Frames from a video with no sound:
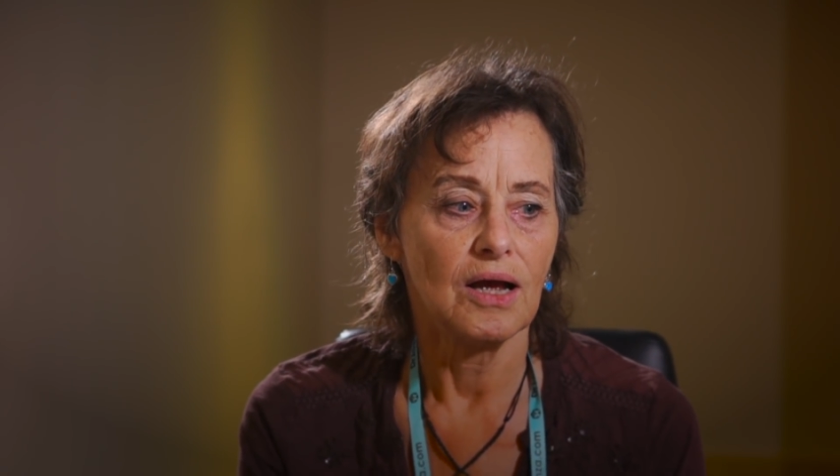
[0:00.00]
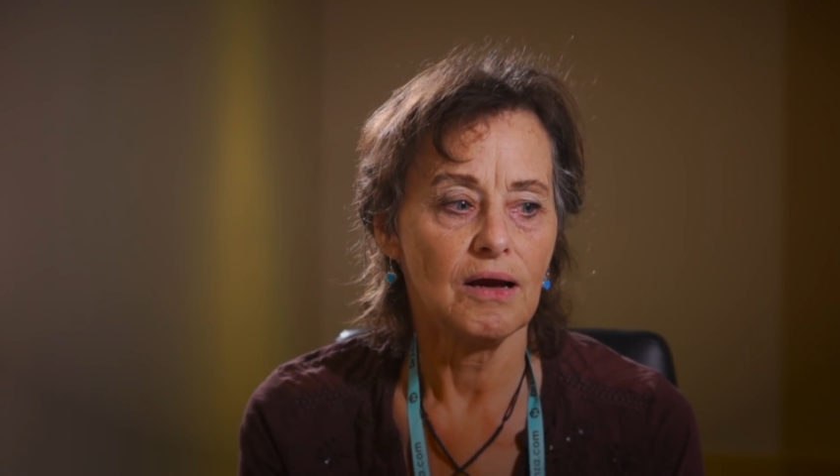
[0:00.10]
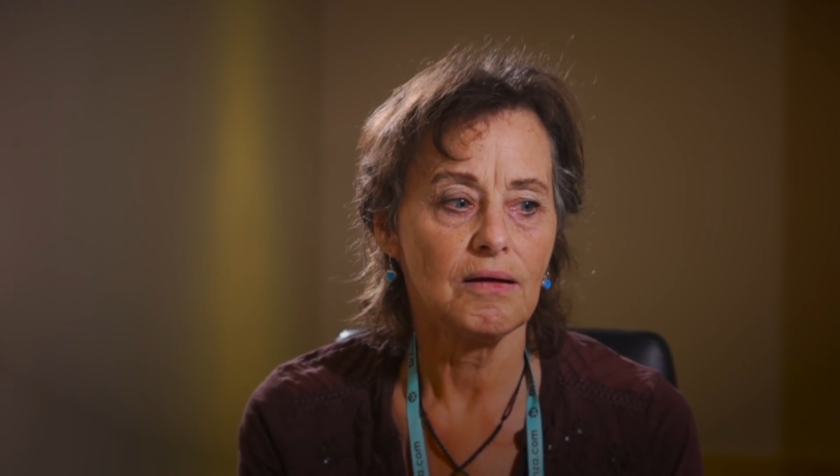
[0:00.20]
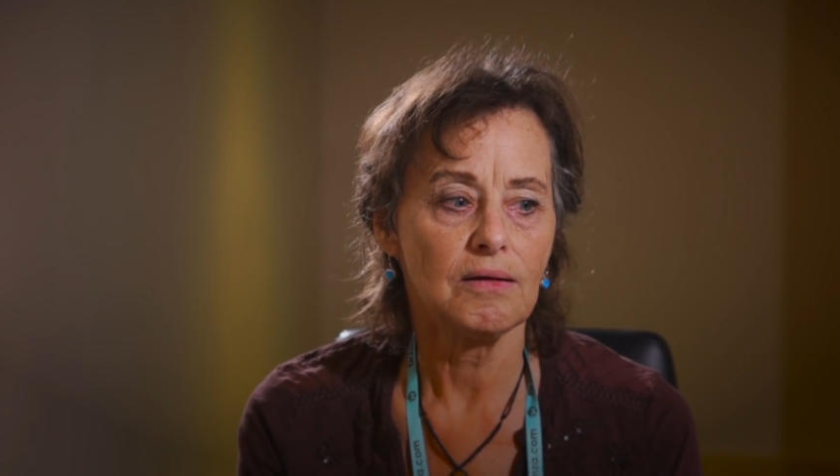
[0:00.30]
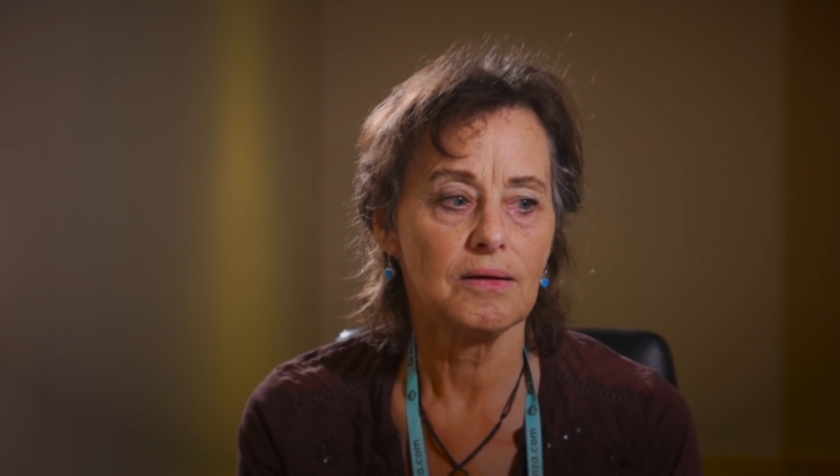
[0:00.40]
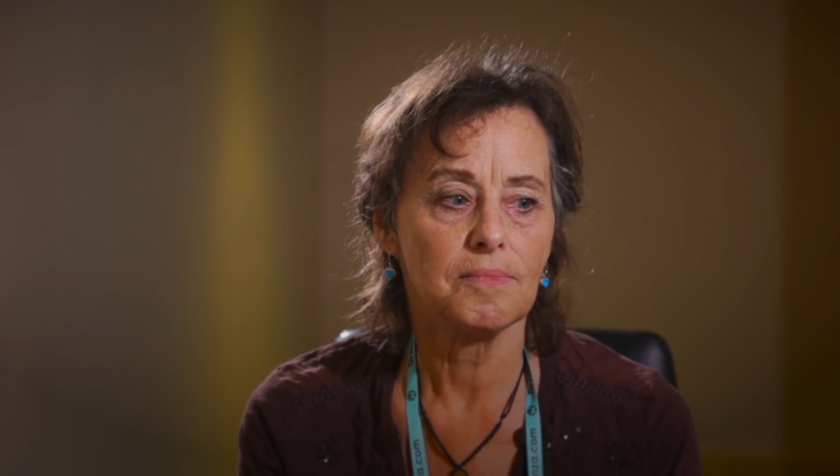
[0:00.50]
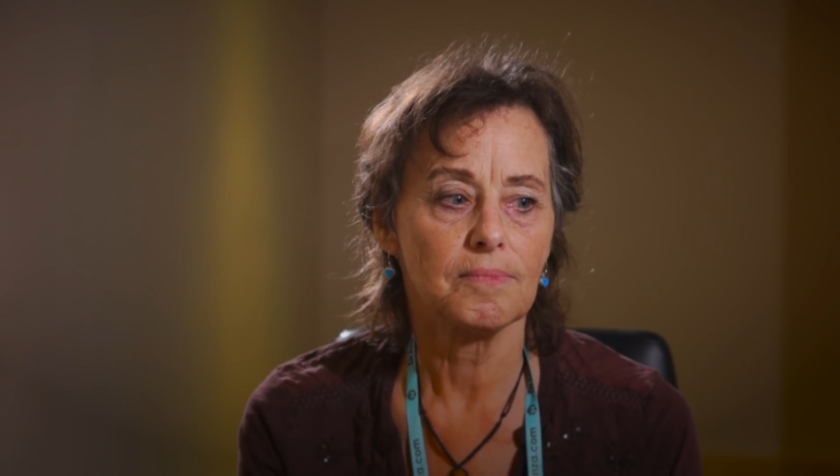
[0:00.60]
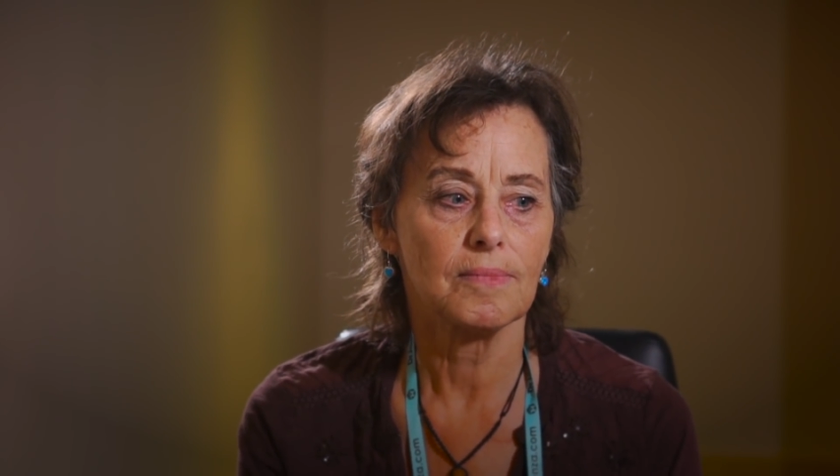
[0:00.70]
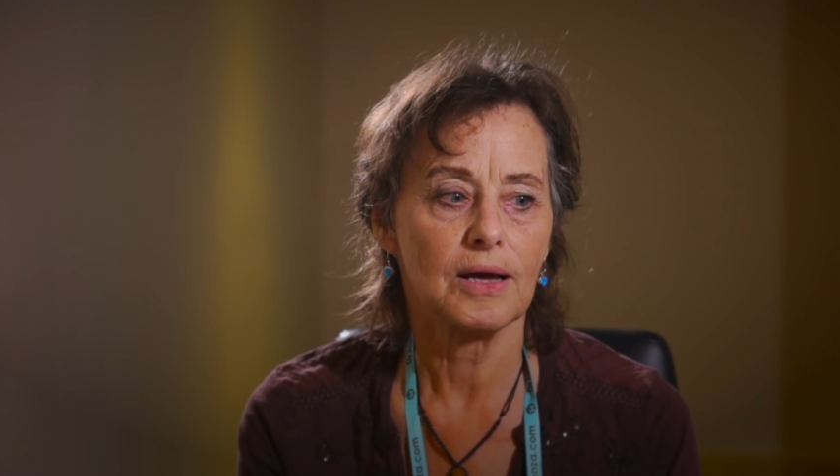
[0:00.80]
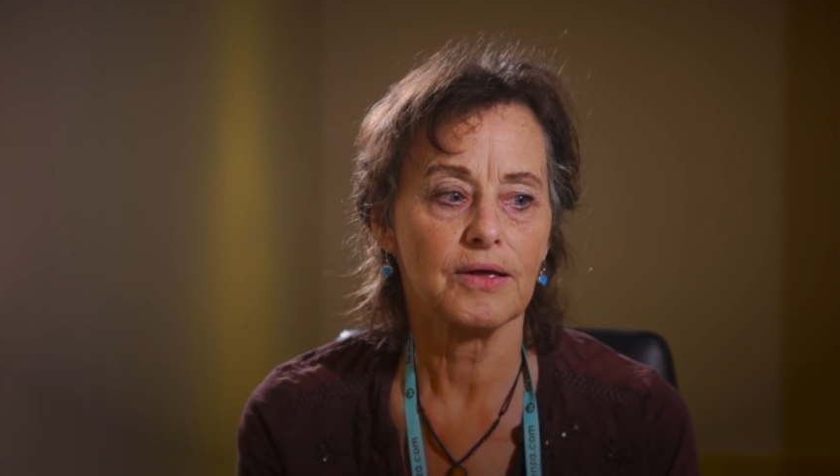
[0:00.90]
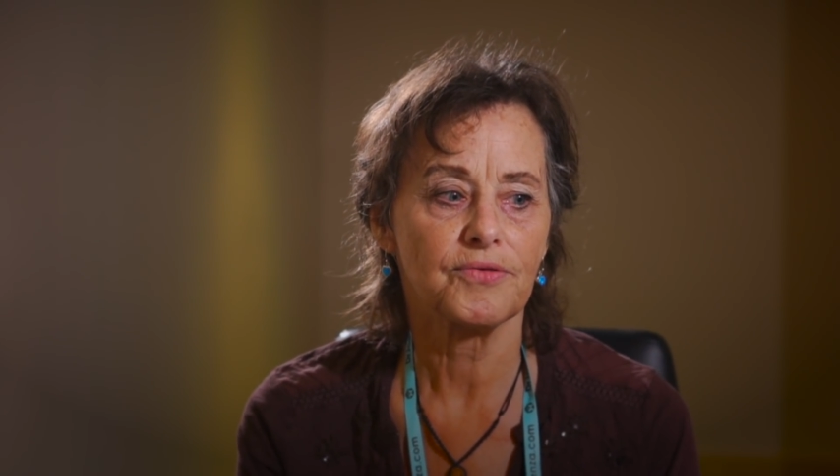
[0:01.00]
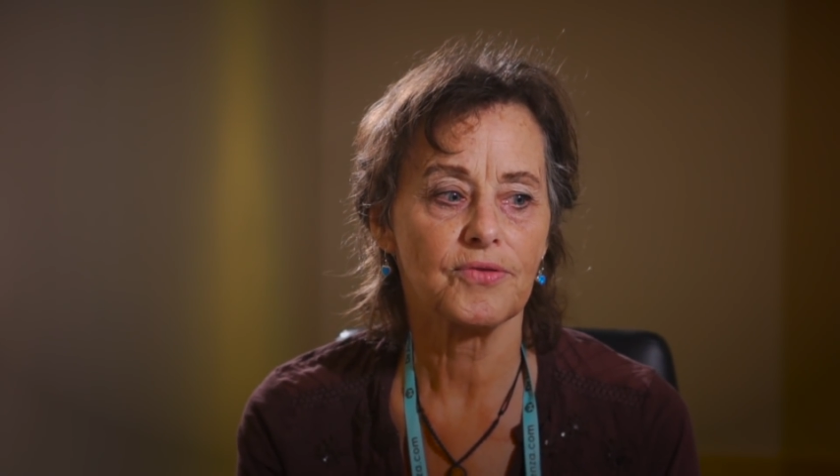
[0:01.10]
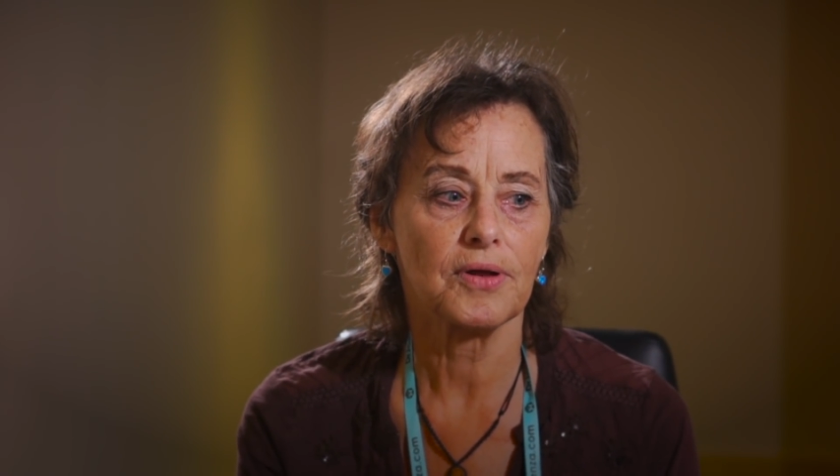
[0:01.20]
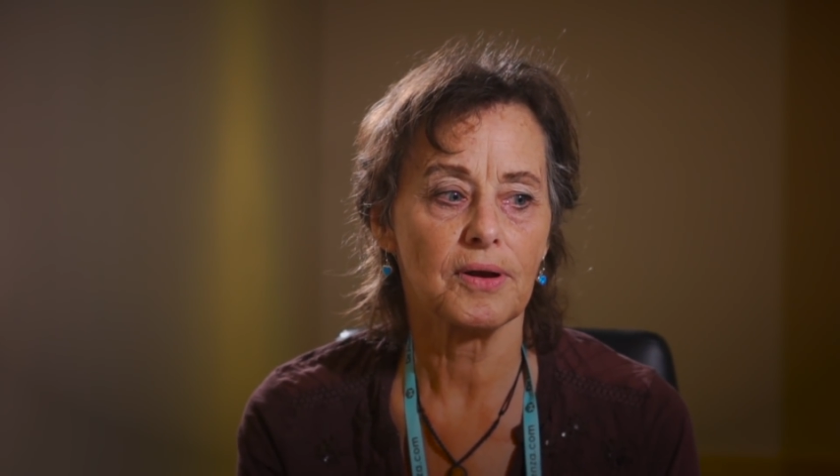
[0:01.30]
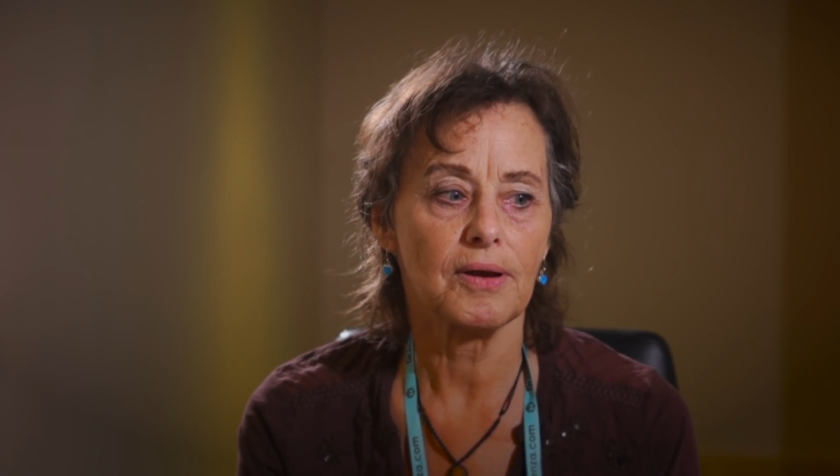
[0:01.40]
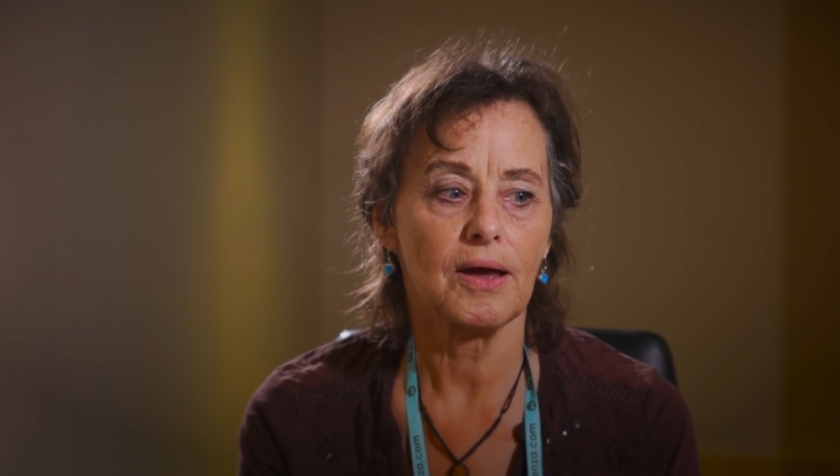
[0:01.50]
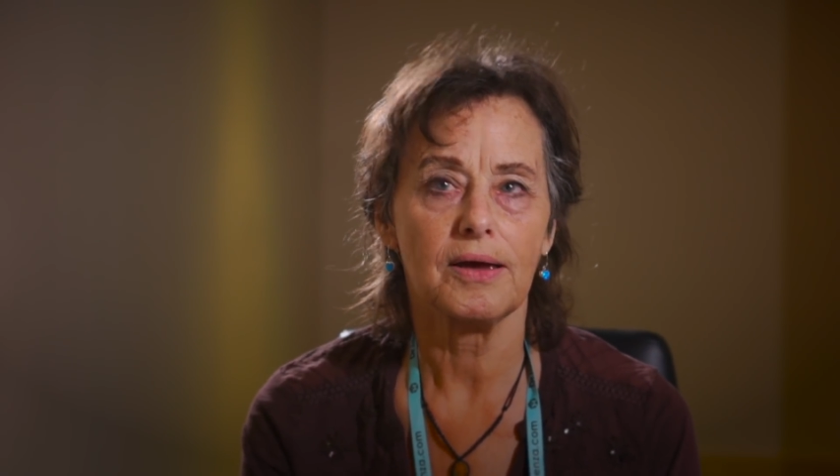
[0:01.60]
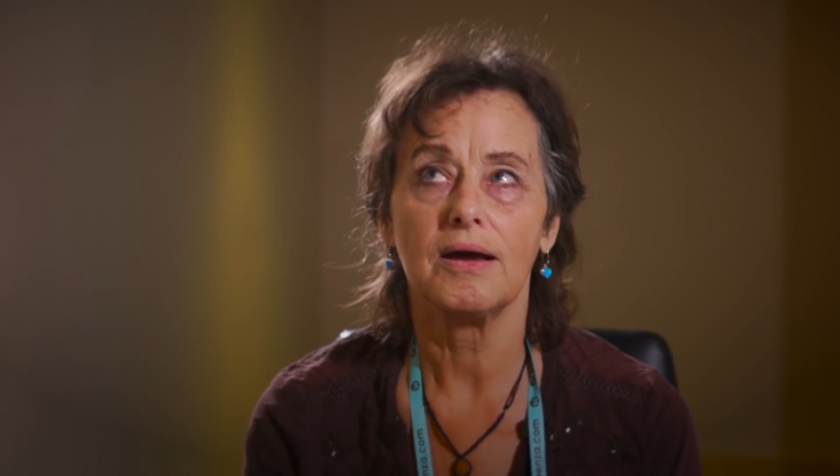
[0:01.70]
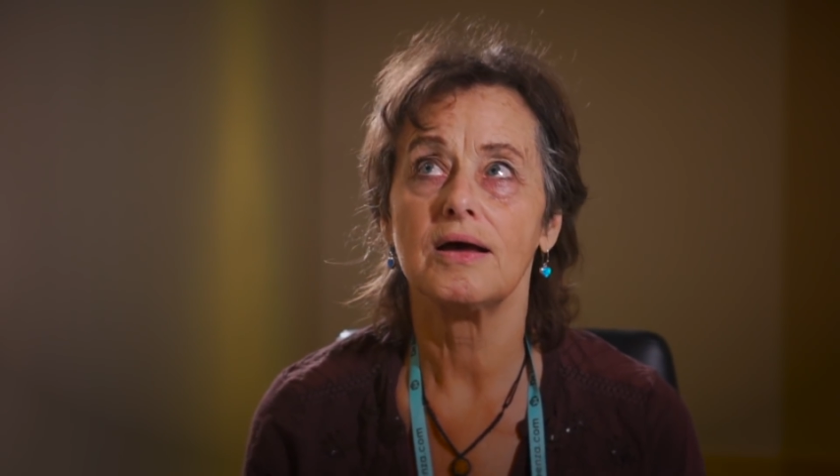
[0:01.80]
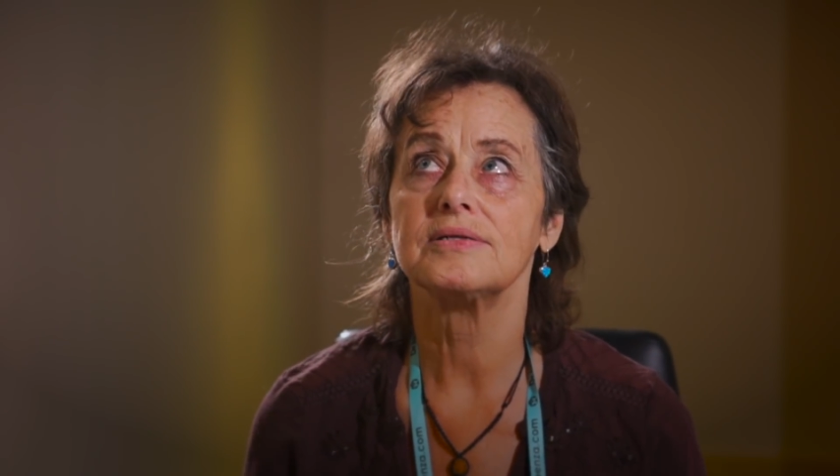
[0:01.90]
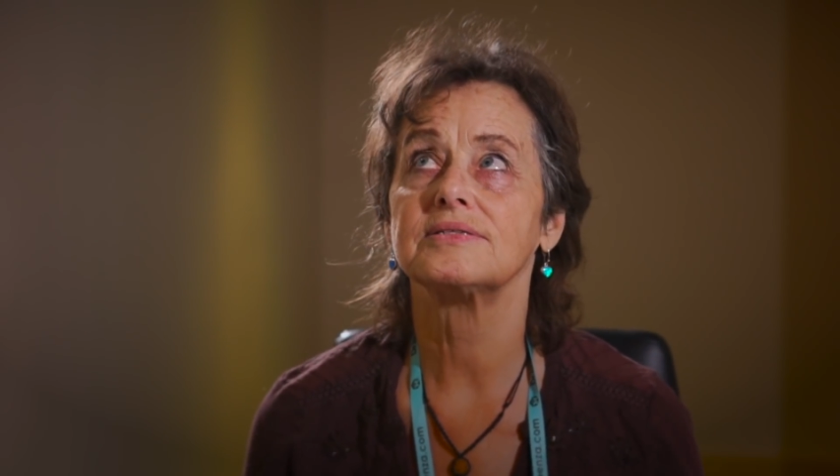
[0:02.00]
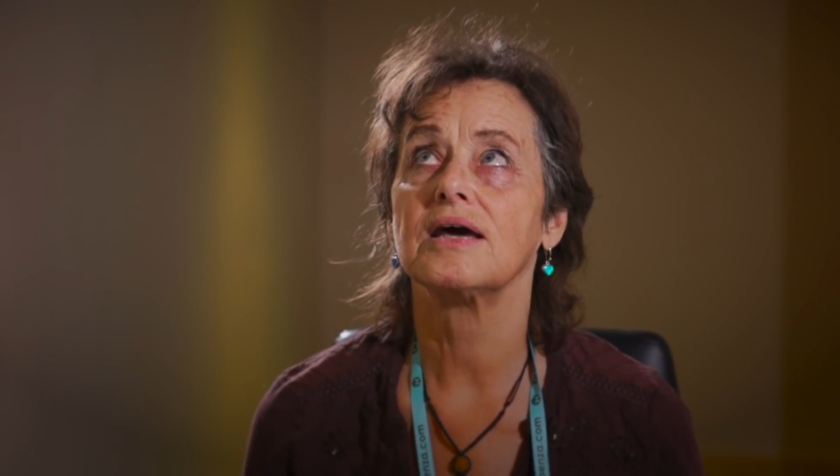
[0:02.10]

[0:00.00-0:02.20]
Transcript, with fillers: um, I suddenly I asked,